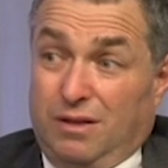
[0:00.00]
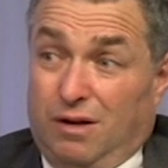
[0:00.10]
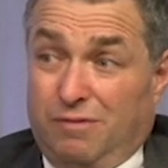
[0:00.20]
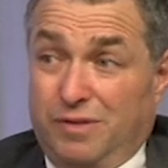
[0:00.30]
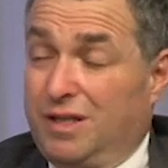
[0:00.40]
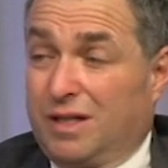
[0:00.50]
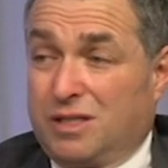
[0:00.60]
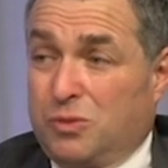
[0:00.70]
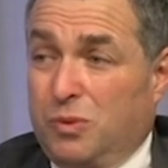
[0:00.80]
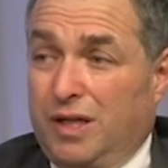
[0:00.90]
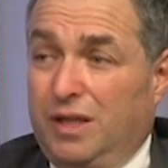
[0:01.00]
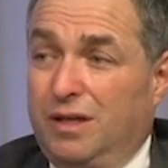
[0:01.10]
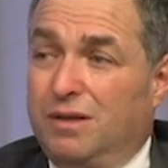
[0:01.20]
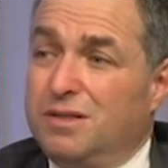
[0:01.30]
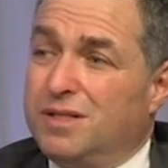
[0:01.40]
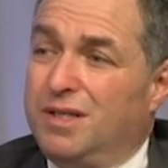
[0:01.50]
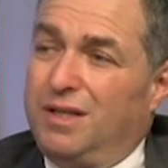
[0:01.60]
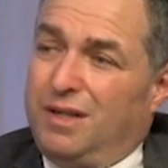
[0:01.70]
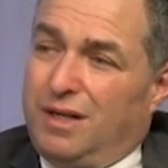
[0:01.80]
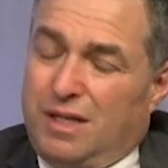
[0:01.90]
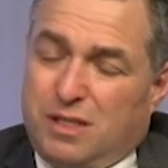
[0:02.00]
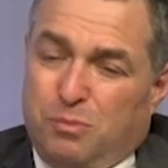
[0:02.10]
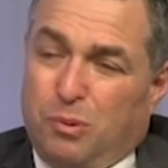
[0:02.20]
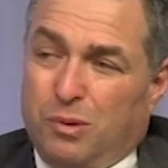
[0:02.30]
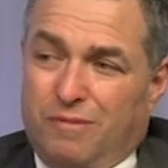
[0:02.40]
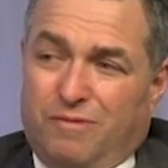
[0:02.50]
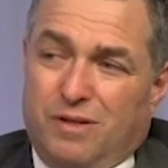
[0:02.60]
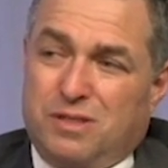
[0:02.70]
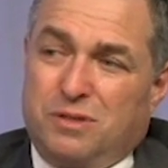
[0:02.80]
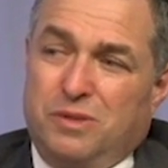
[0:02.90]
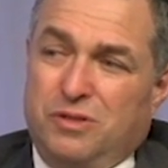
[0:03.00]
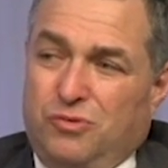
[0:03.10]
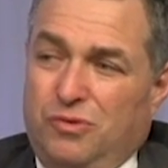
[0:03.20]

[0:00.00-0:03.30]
over the next 20 years, and it's important for us to